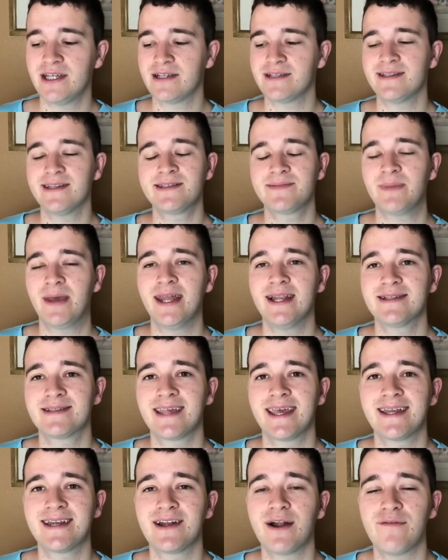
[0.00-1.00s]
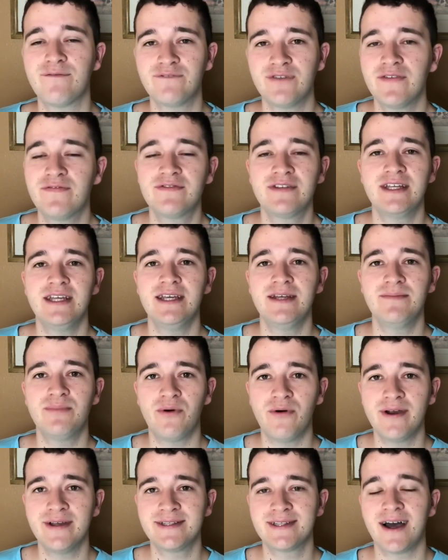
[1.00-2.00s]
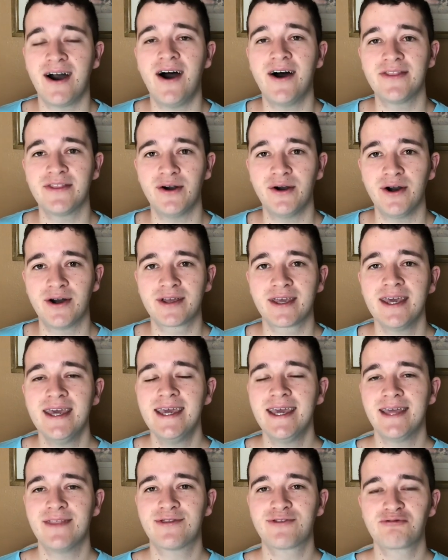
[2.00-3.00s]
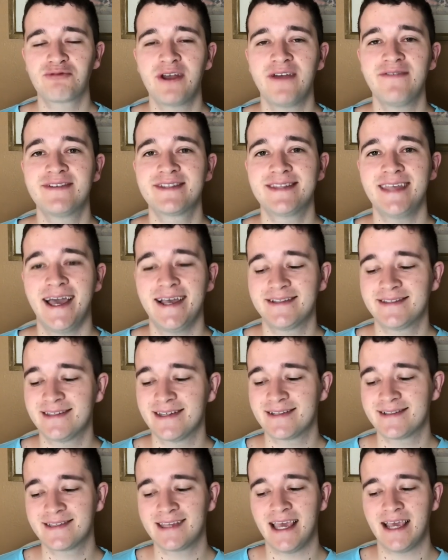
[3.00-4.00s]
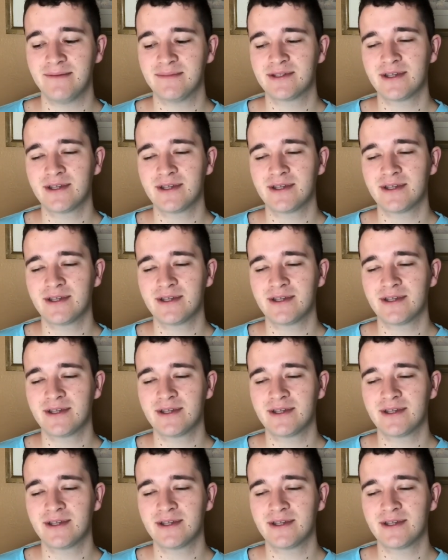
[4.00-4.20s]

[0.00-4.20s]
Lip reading: because this man has landed on 15 points on the hook in 3 of his last 6 games.